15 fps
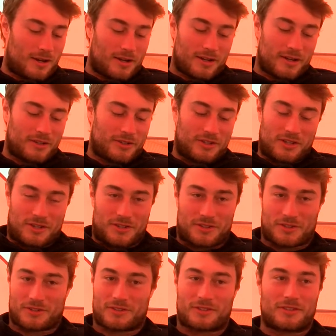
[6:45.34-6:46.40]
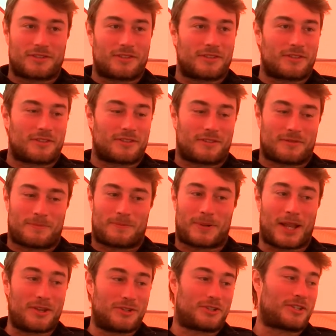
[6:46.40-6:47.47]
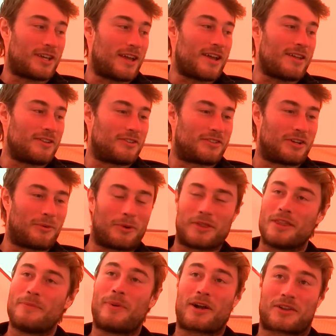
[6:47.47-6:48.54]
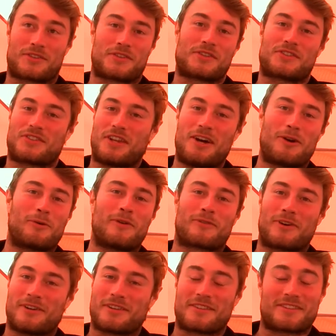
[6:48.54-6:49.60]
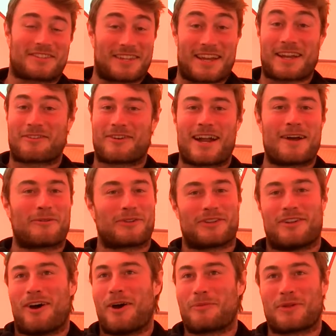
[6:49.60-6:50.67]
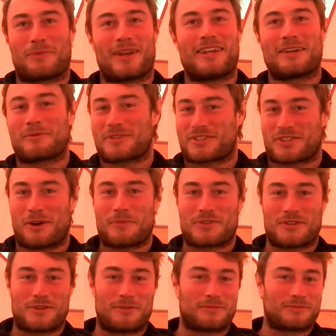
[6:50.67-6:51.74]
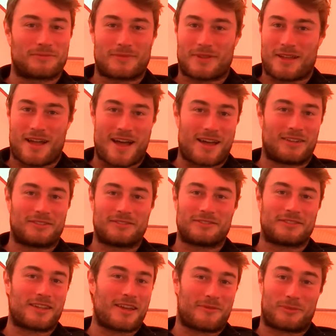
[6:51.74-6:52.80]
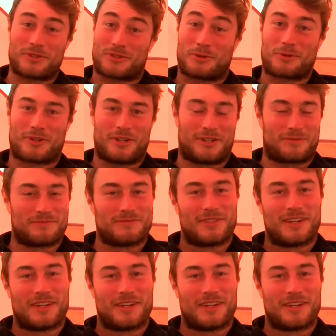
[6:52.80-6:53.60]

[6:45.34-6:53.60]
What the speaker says: I just plunged it into one of the buckets of snow we've got sitting around and hoped the bleeding would stop soon, and it was all good.